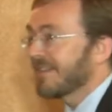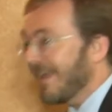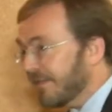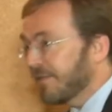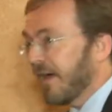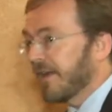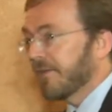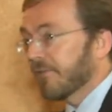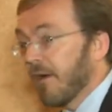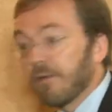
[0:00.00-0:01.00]
law testified
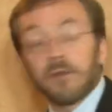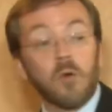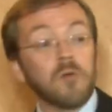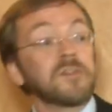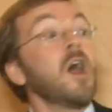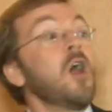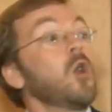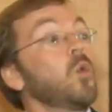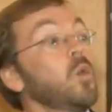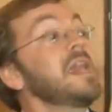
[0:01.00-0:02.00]
under oath, quote,
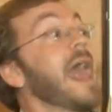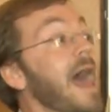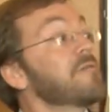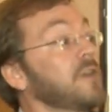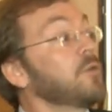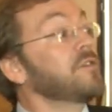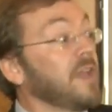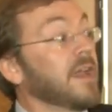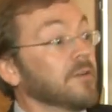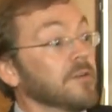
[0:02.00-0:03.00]
"We have no
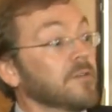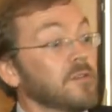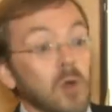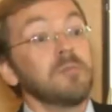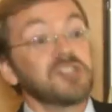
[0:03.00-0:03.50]
standards, no